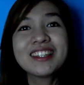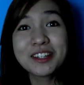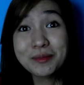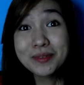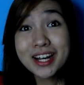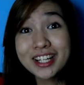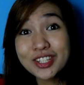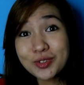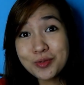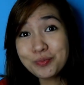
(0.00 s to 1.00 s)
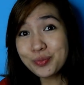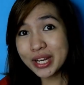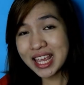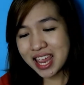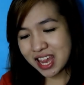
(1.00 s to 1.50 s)
Diba? So
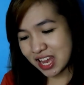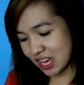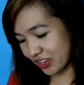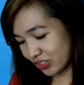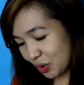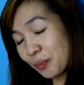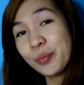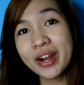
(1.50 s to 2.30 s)
pretty! So